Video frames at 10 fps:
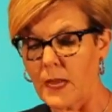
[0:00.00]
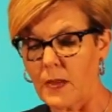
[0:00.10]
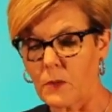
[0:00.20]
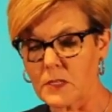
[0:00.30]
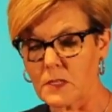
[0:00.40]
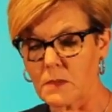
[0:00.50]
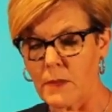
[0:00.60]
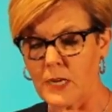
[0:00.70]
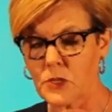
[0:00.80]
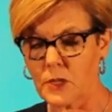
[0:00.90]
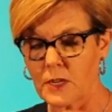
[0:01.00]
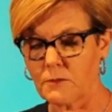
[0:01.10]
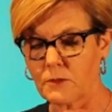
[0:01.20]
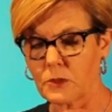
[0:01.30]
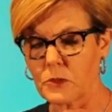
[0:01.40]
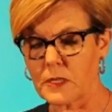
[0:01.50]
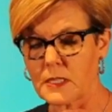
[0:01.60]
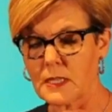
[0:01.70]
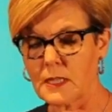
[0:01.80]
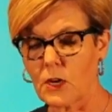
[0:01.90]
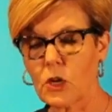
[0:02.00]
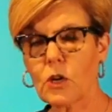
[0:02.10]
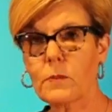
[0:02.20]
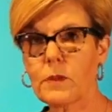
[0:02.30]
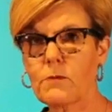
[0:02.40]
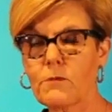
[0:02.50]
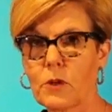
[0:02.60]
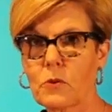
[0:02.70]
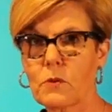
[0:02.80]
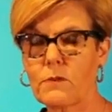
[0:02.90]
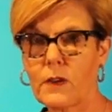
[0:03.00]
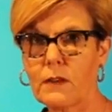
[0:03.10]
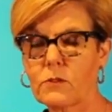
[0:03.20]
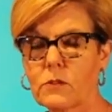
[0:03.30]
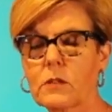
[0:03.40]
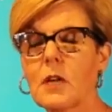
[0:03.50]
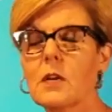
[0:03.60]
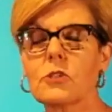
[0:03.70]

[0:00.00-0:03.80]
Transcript: and was a major influence in the urban folk revival.